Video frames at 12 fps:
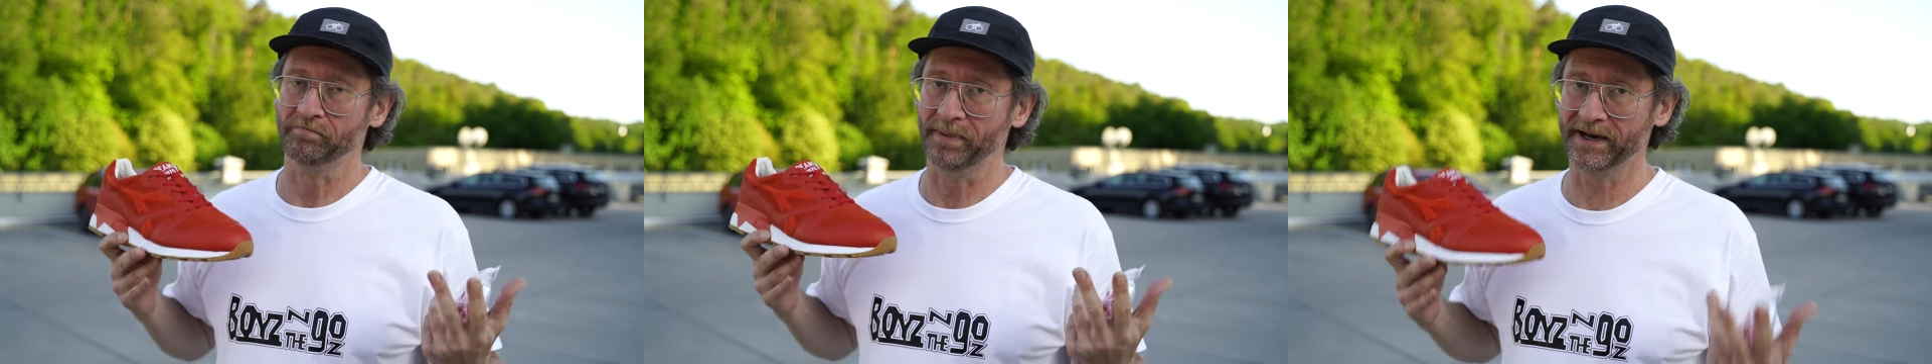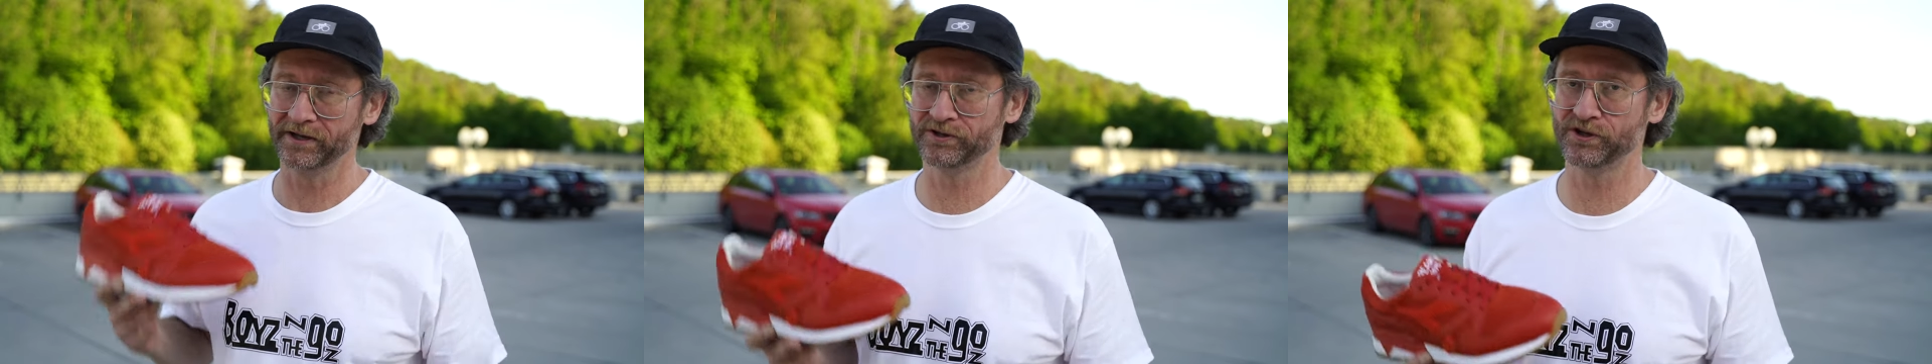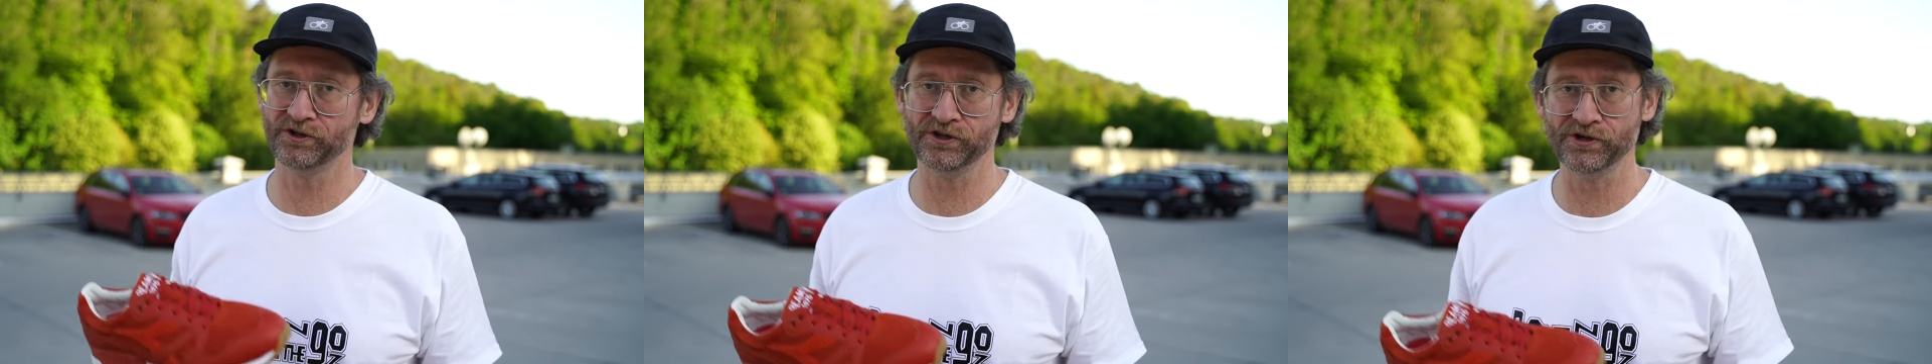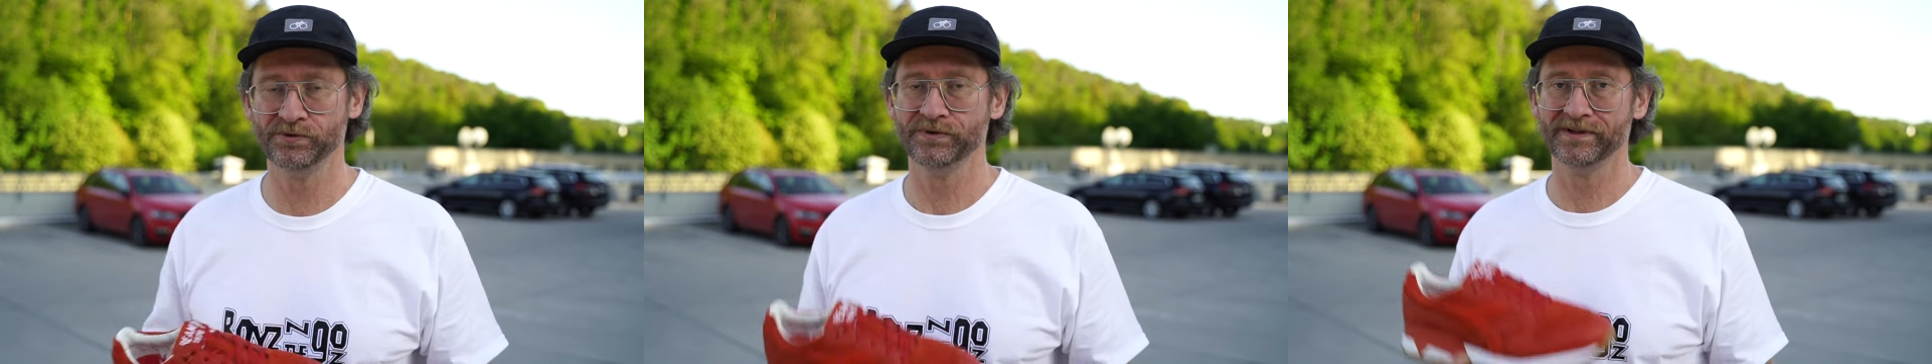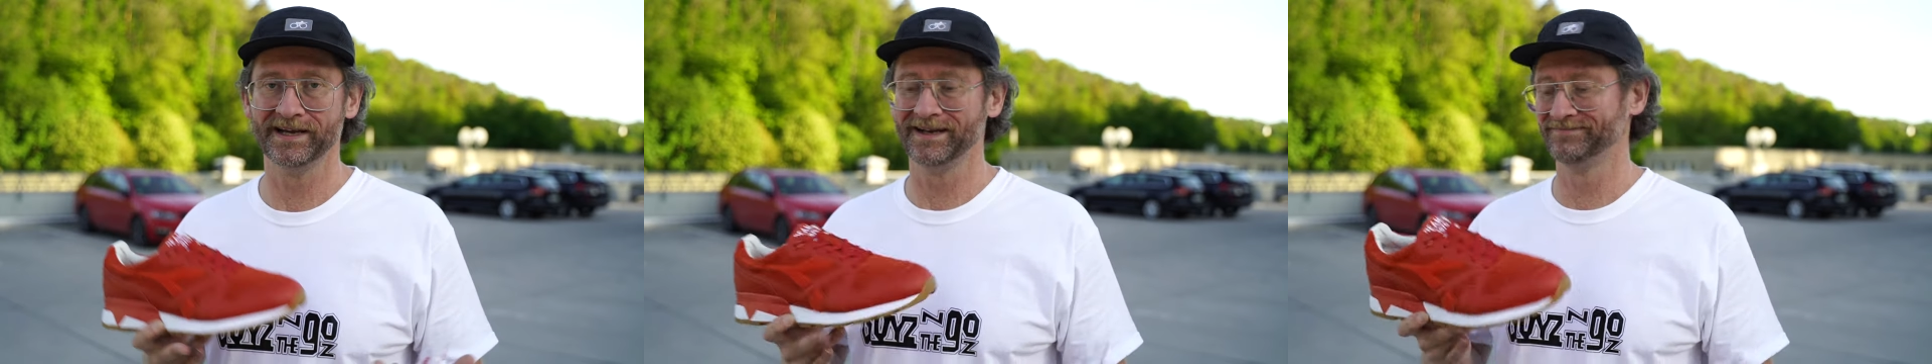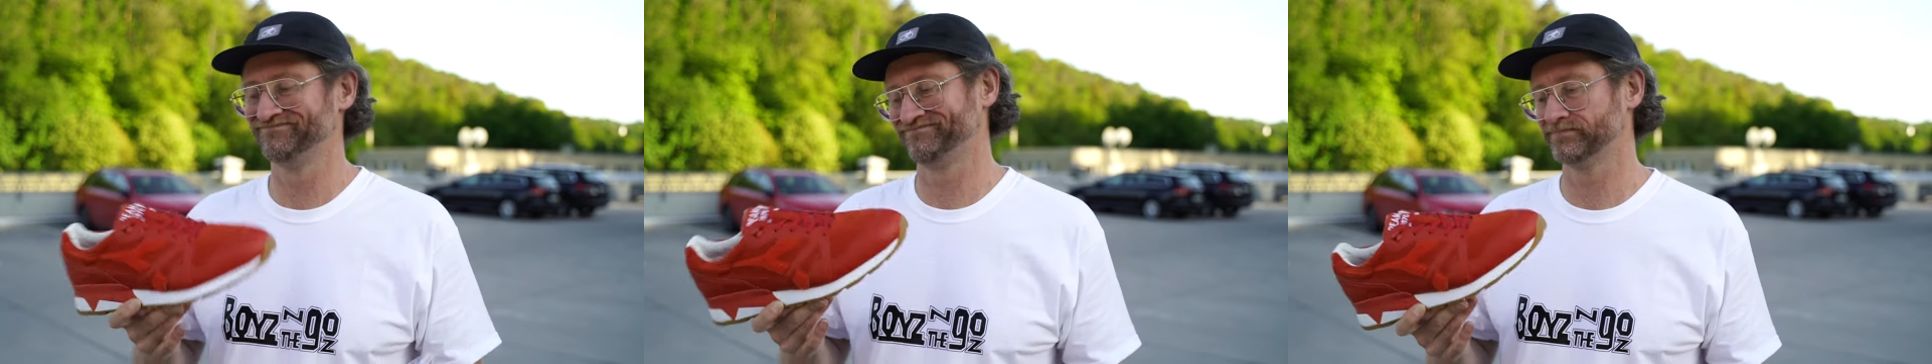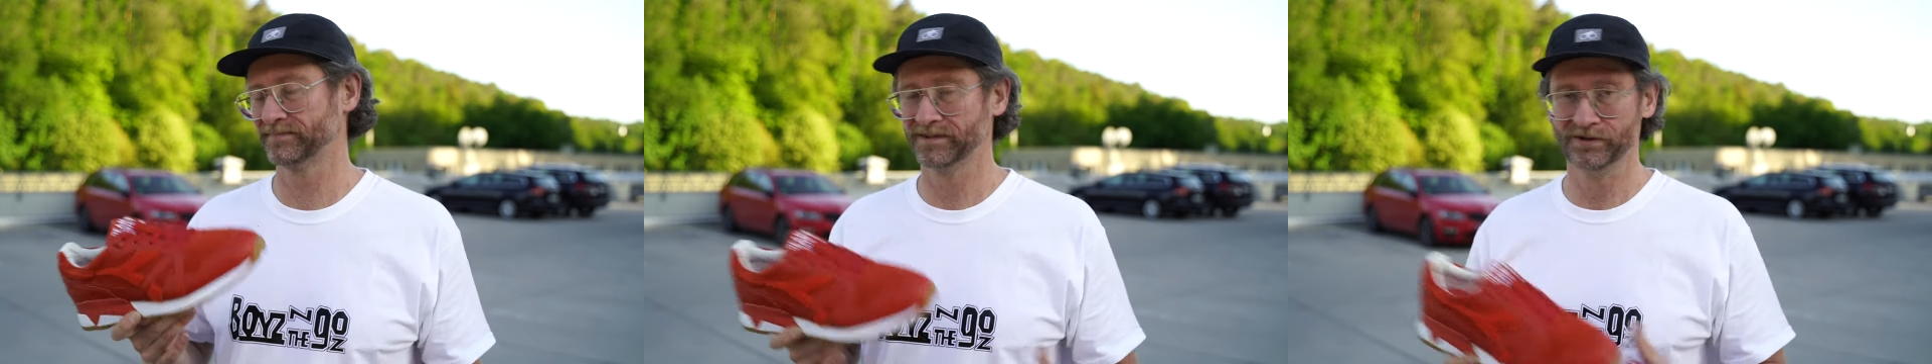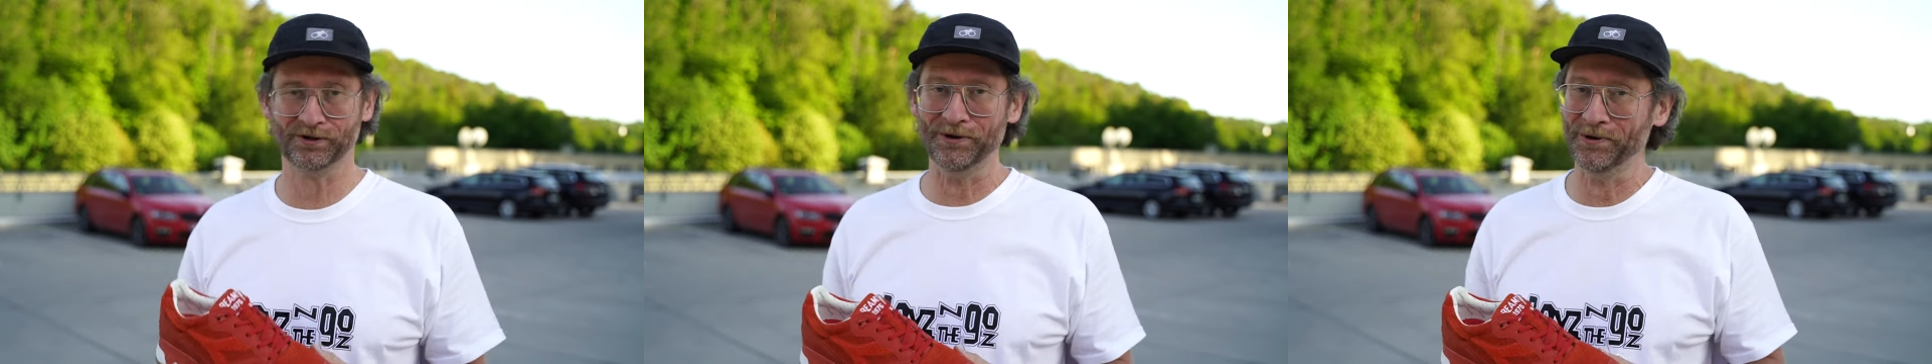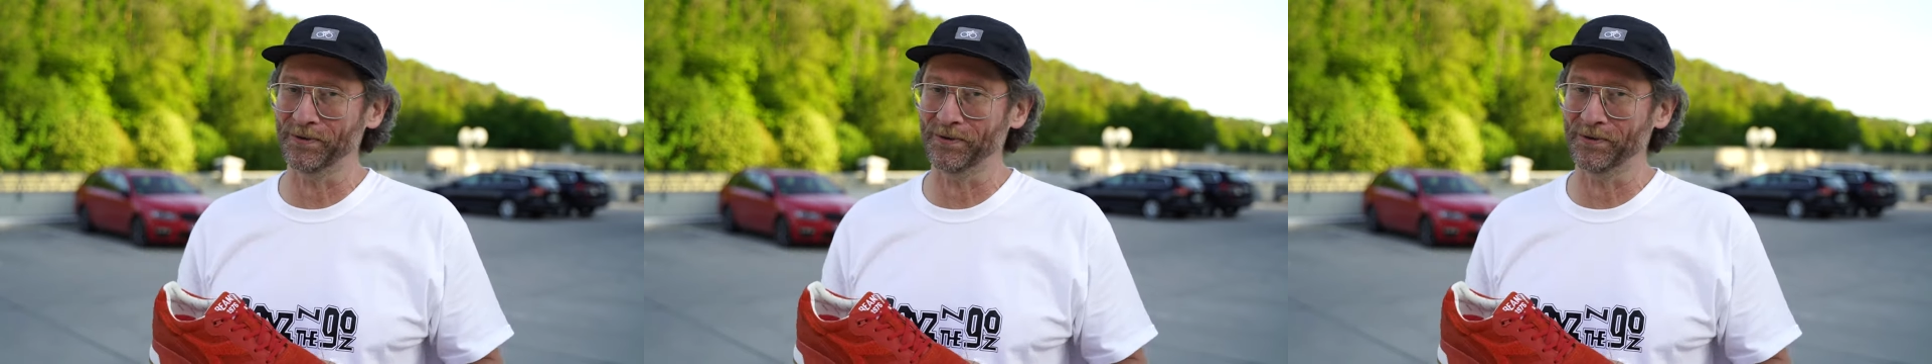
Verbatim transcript: better to you then do